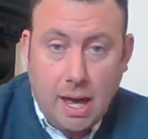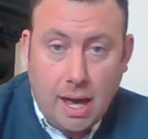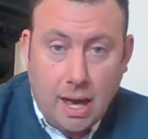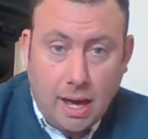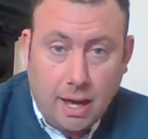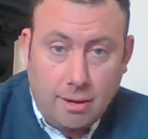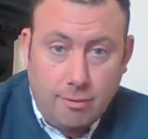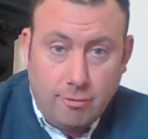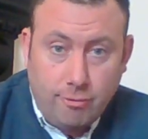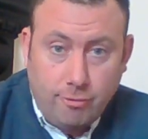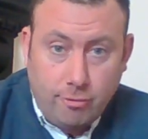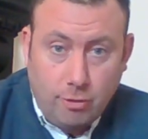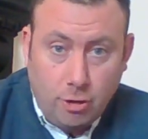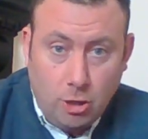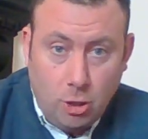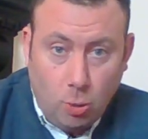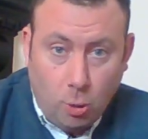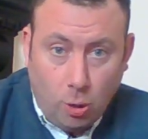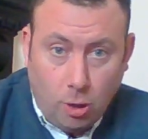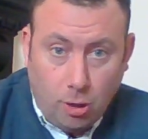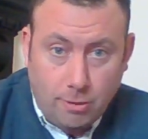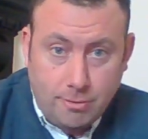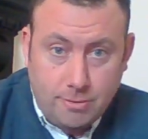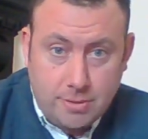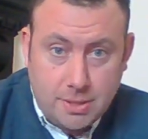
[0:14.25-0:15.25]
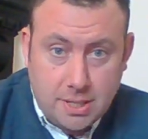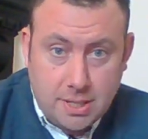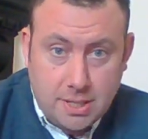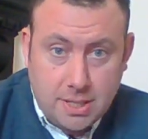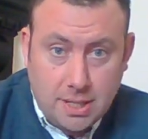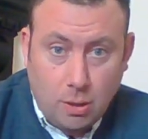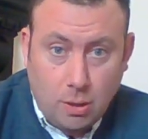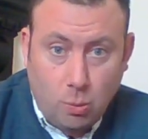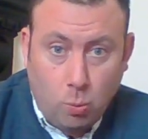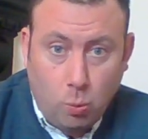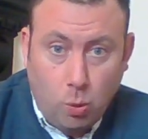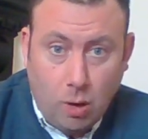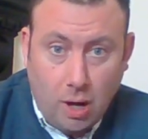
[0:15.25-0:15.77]
and flew off to see
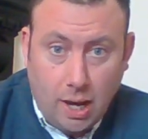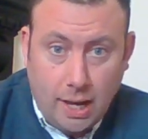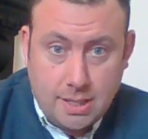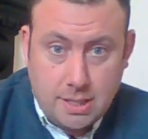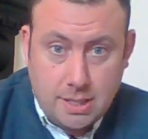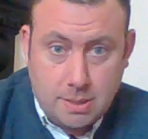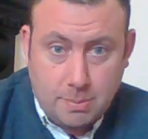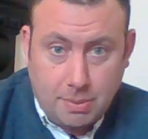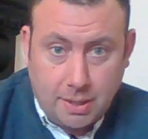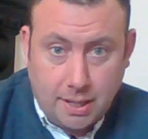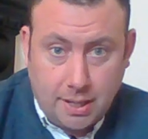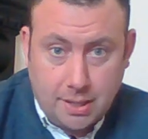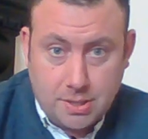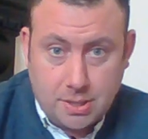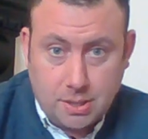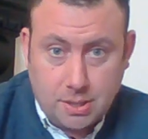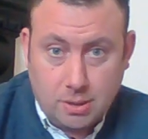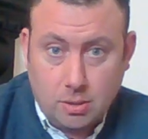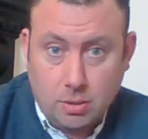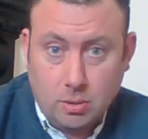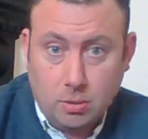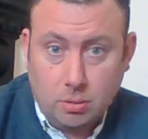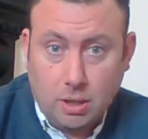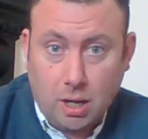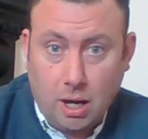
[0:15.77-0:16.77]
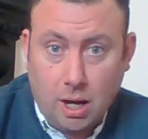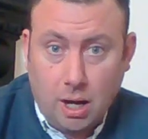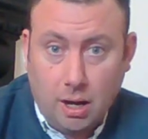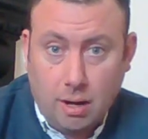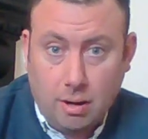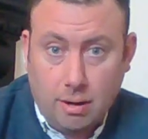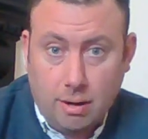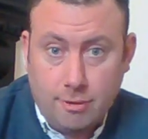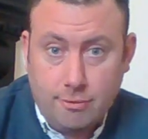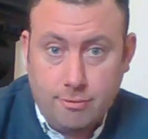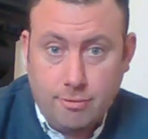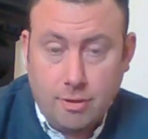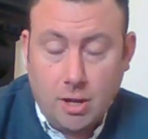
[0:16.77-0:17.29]
a wise person called
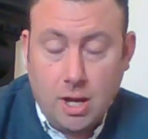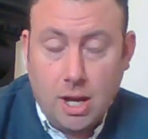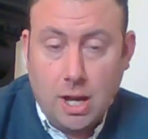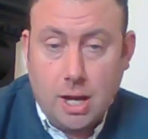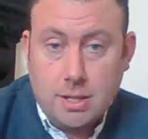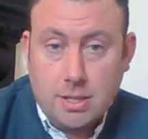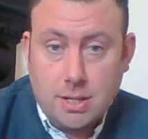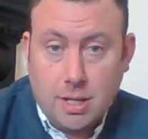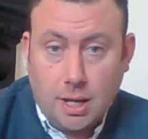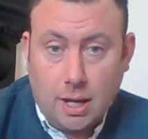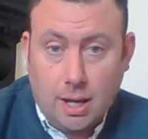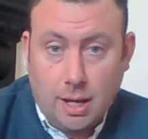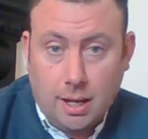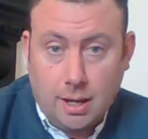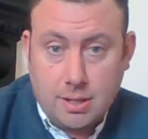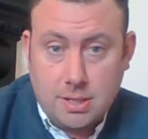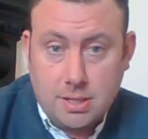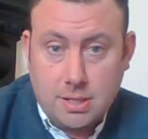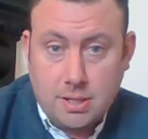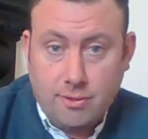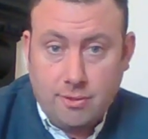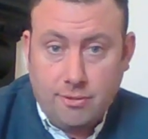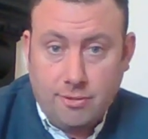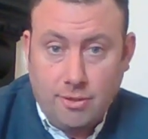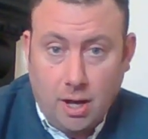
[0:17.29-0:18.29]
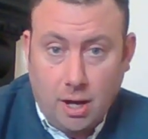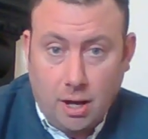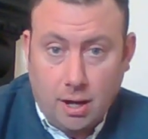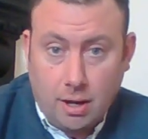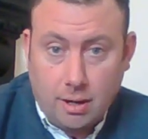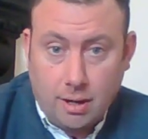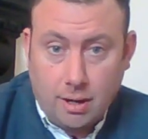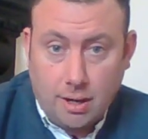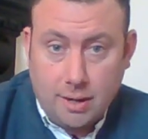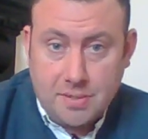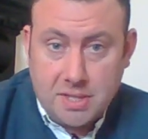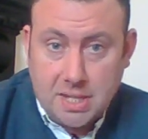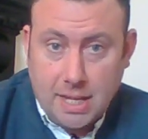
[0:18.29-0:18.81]
Arif to ask for
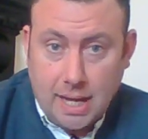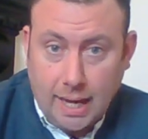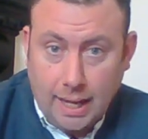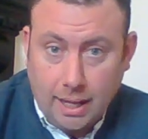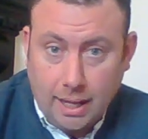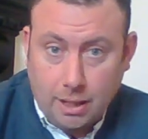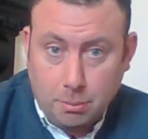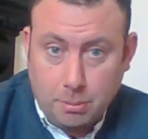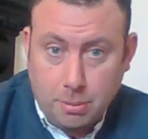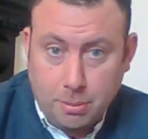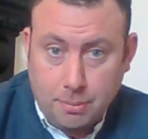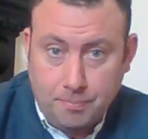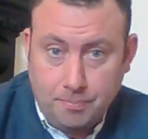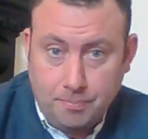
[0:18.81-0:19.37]
Arif's help.